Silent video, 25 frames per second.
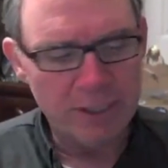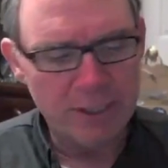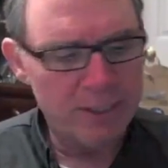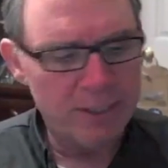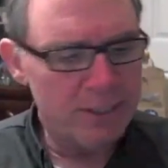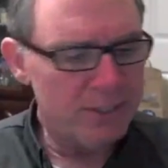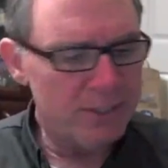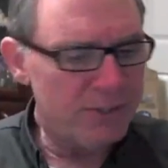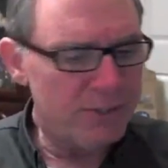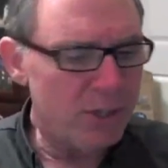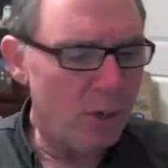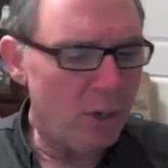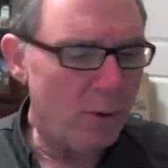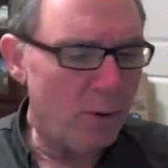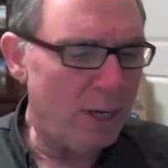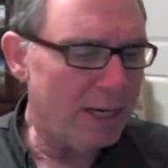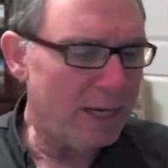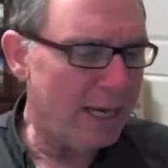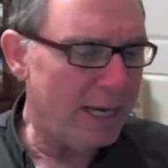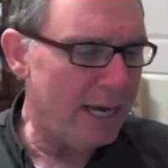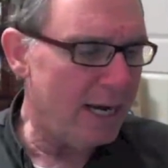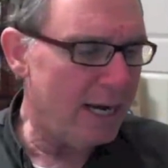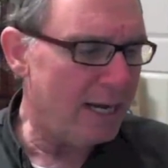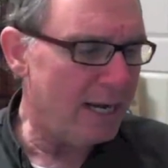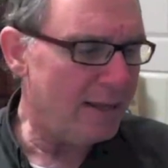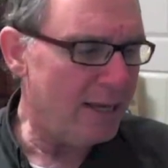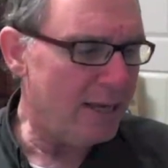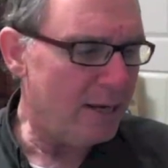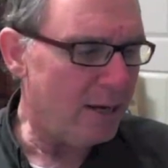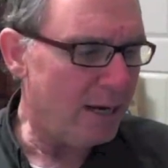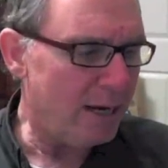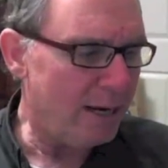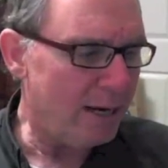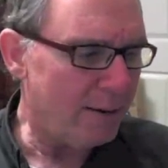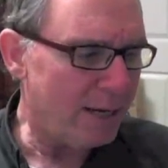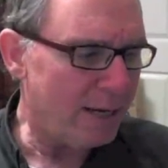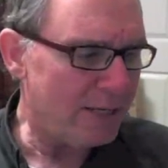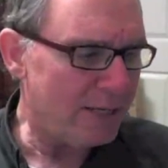So again, I think,
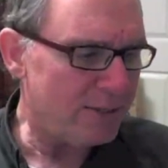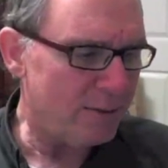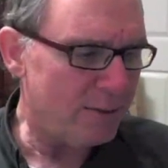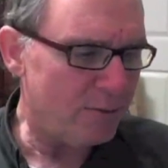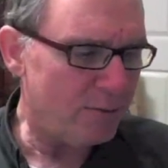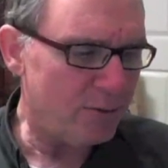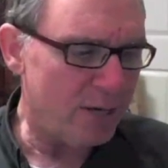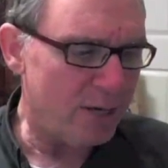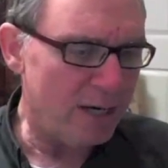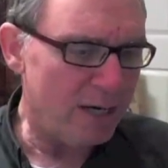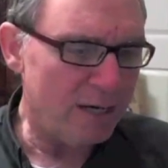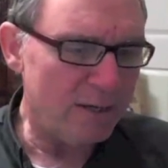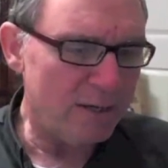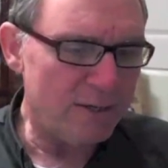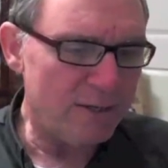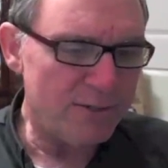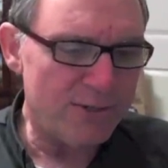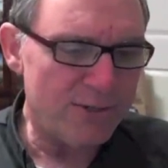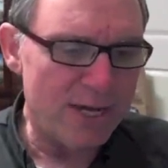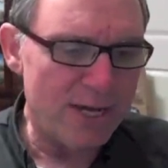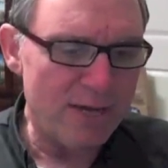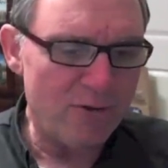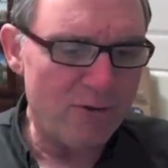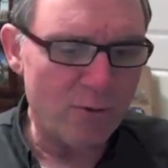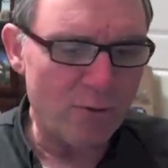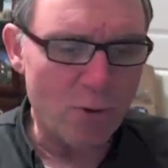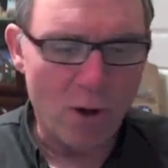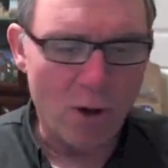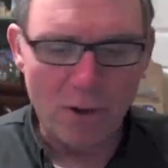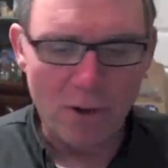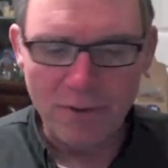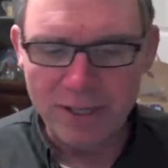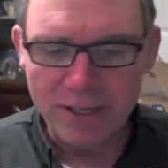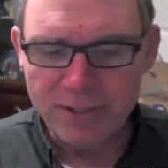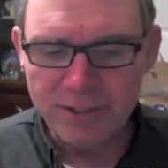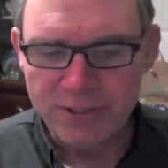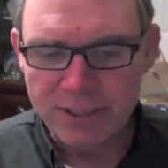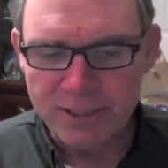and I guess I'm trying to say through all
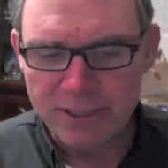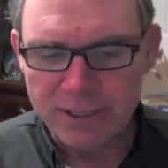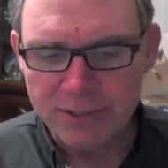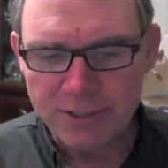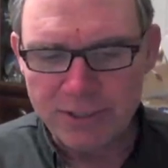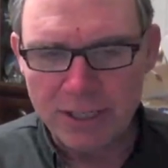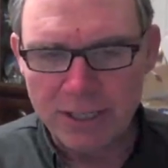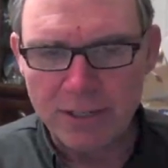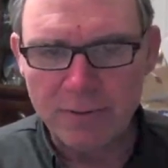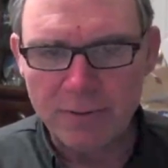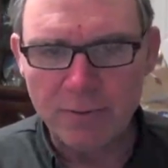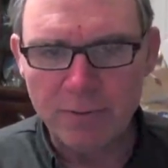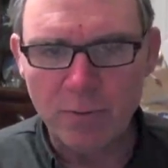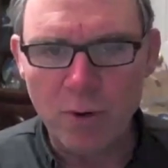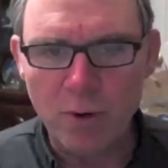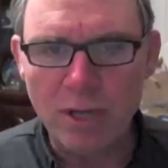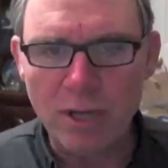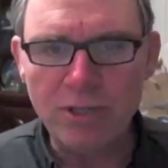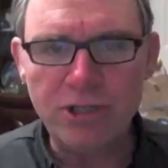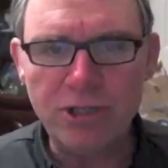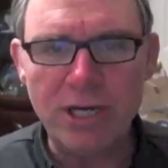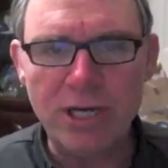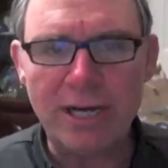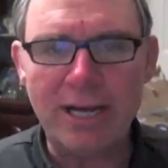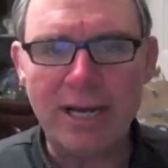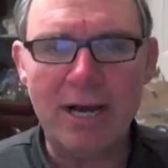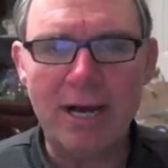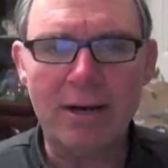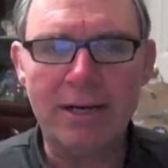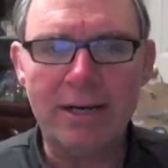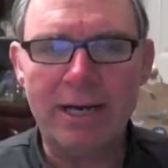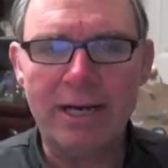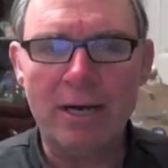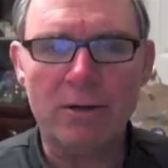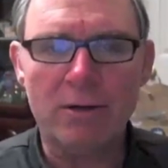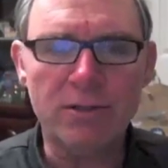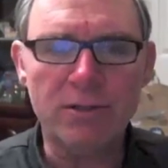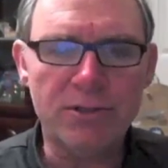this is, one, check out
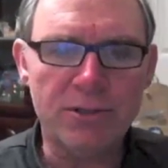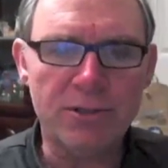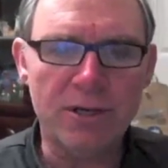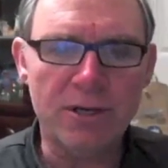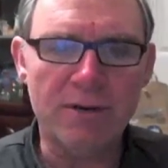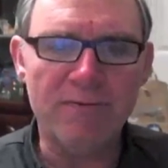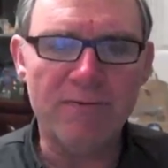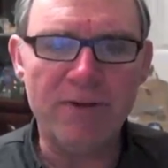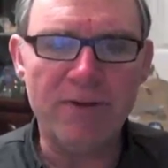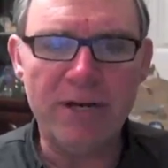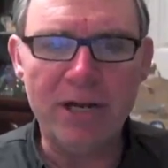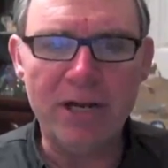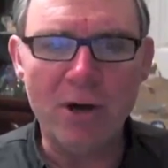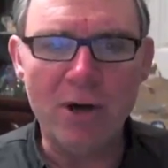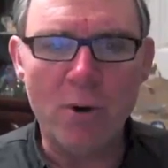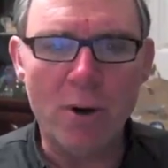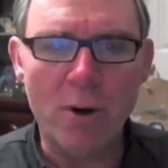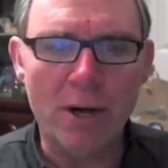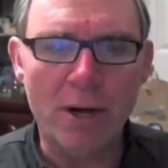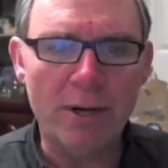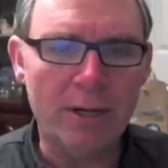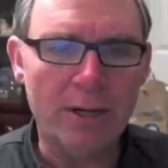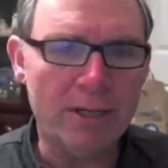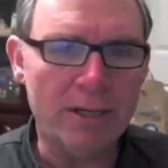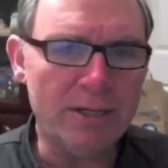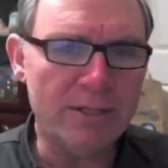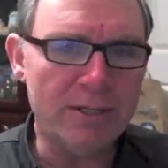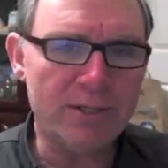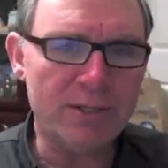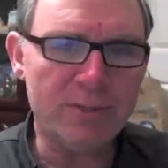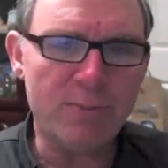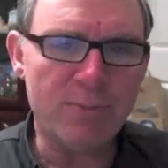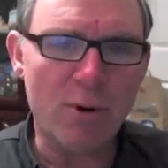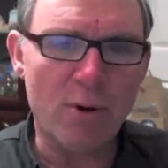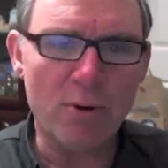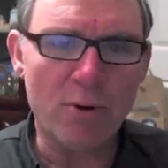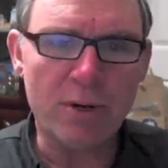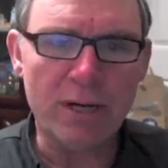Kel's video on is
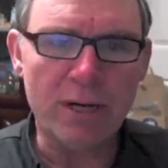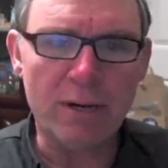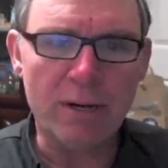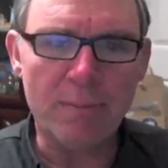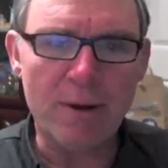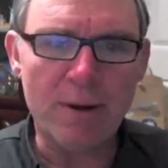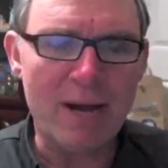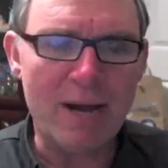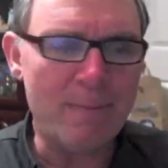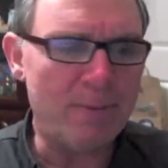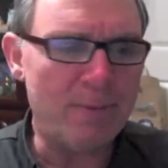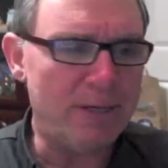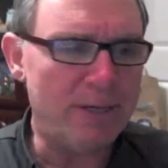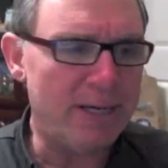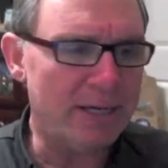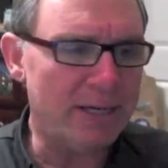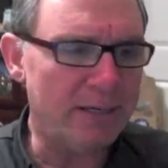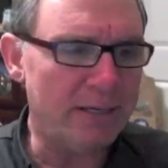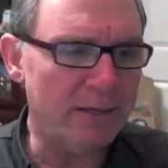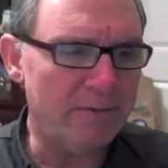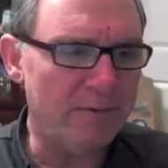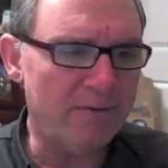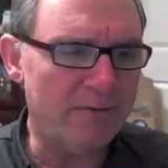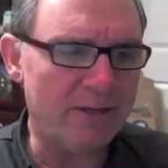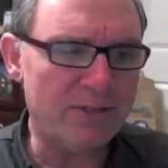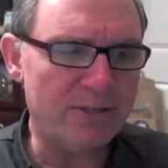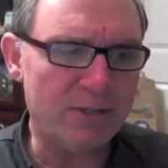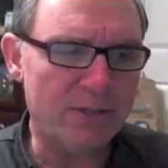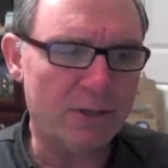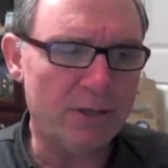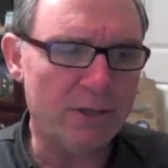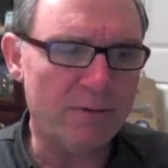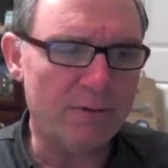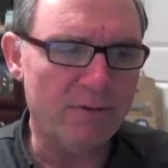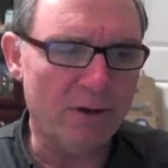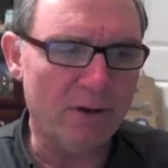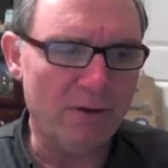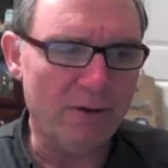smoking a pipe addictive? That's a
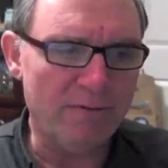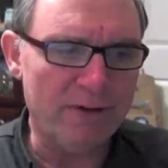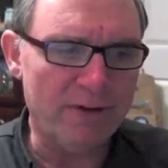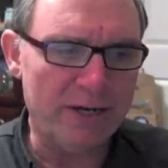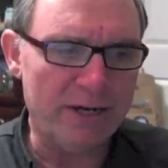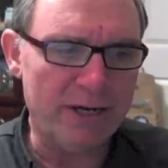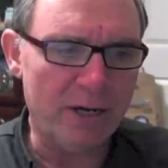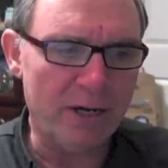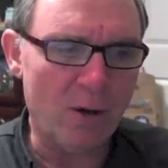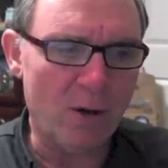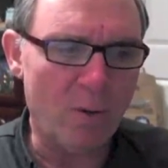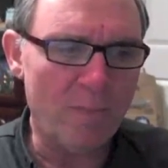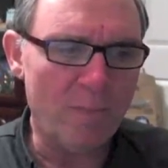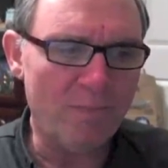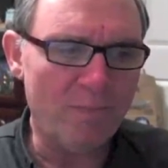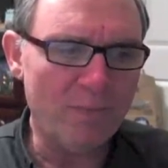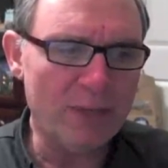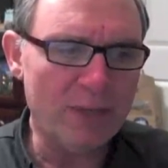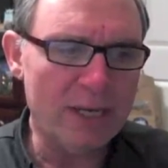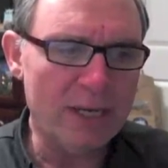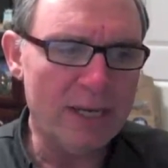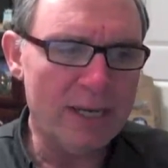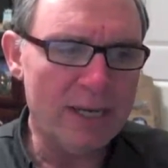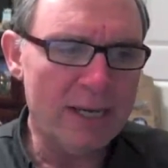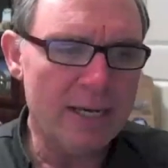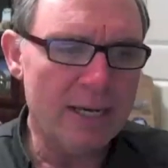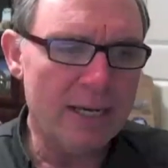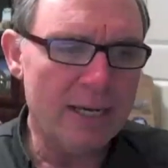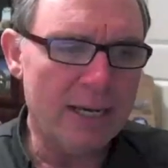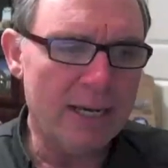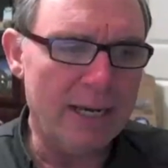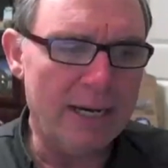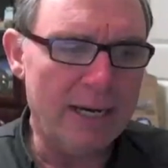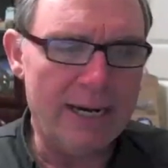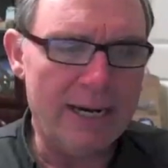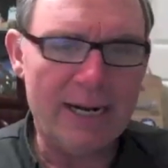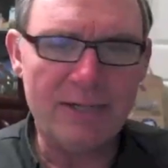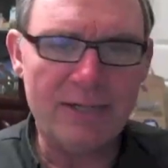good little video,
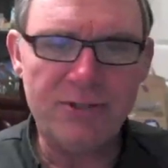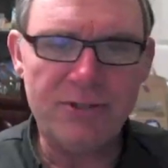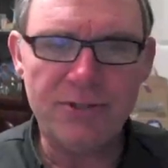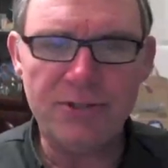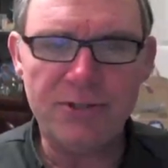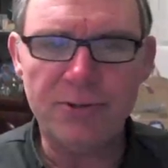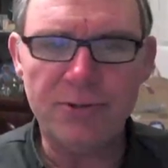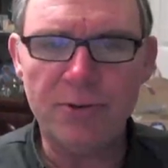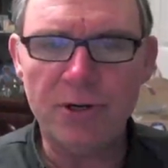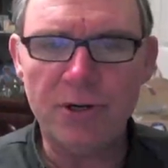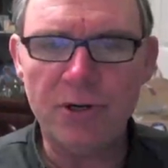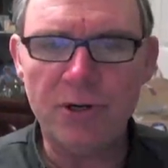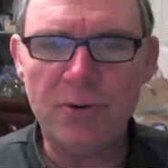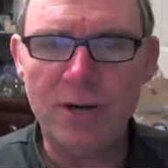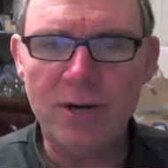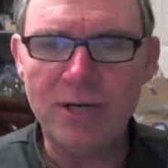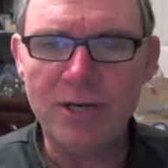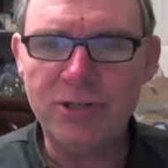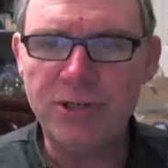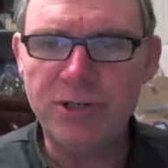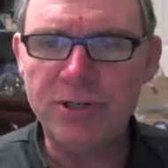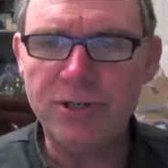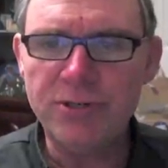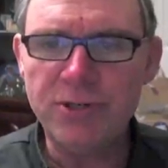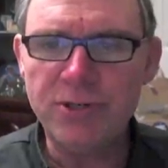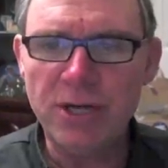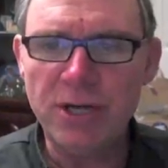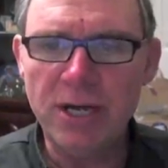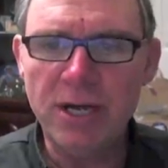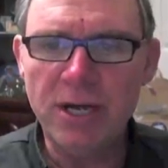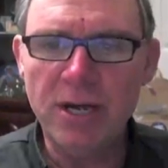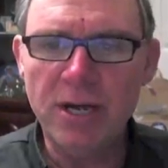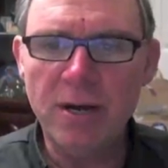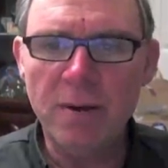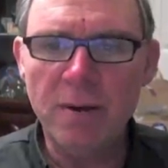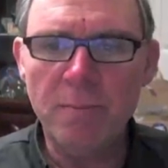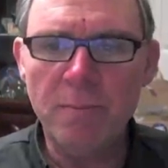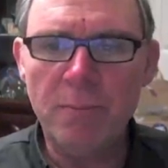and it answers some good questions.
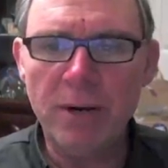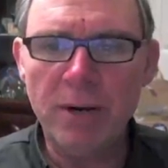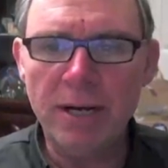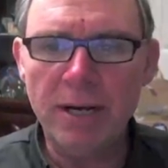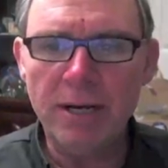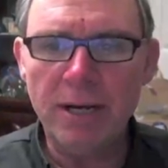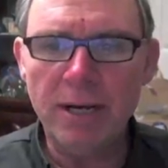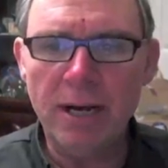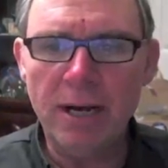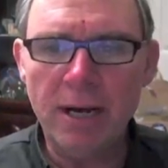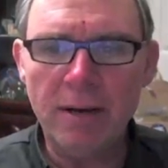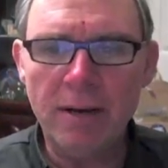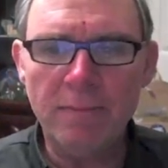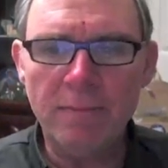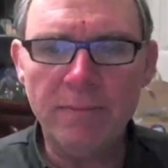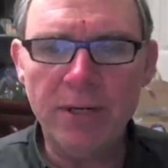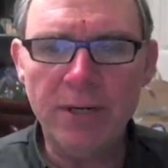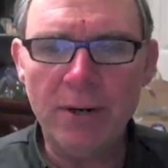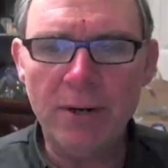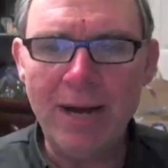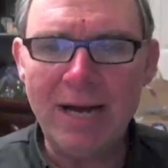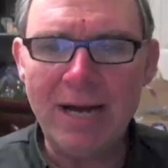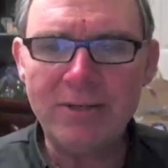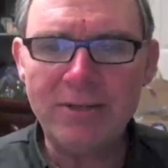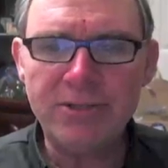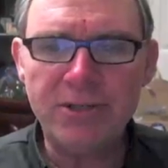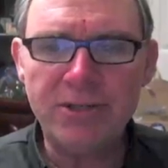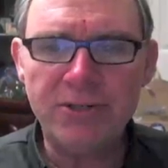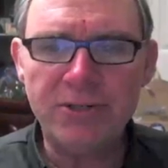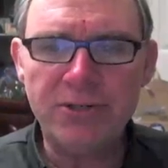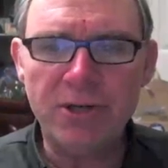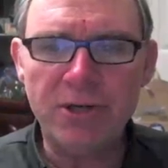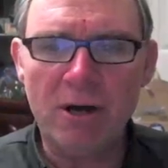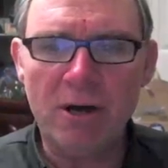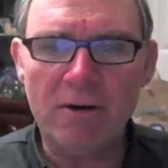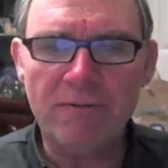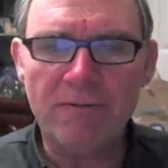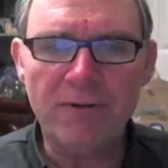But, you know, ask
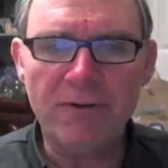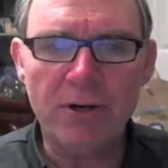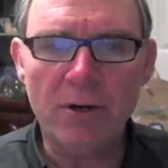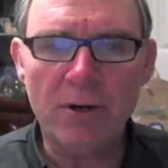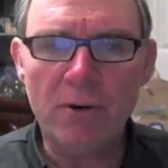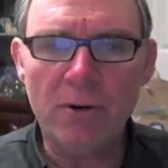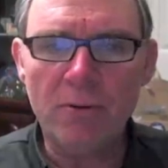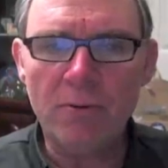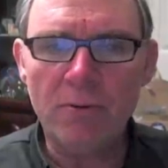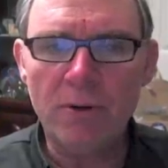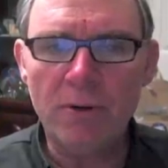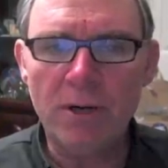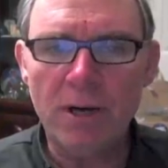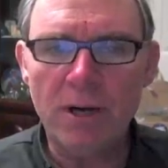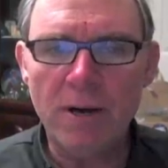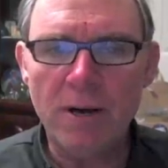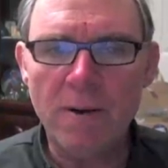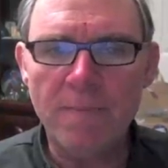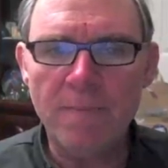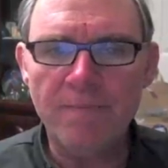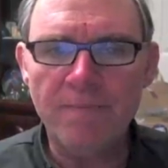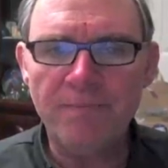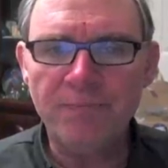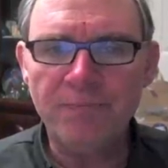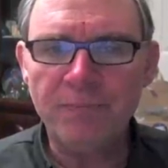yourself, you know,